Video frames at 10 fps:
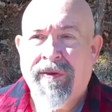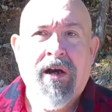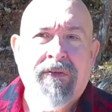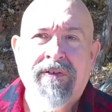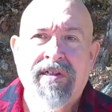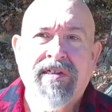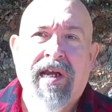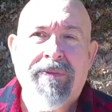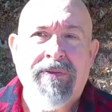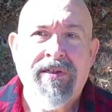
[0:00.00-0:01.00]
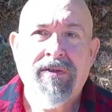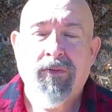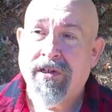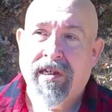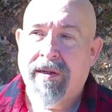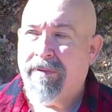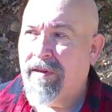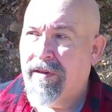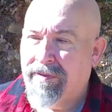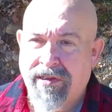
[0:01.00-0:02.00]
how often does it happen? Well, you keep
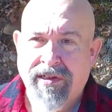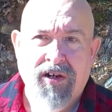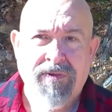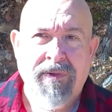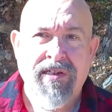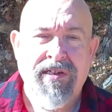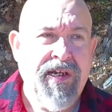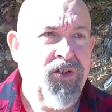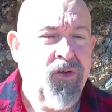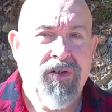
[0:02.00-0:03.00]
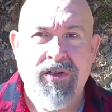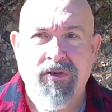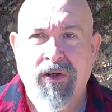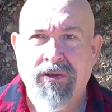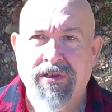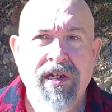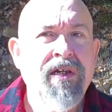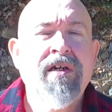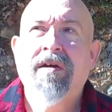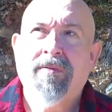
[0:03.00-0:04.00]
the tires maintained, you're on good roads,
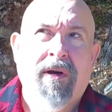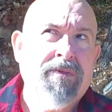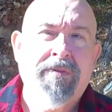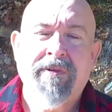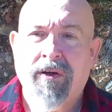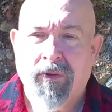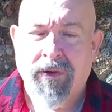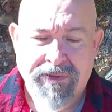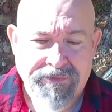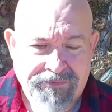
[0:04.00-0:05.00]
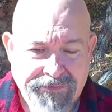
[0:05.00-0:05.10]
probably a 1.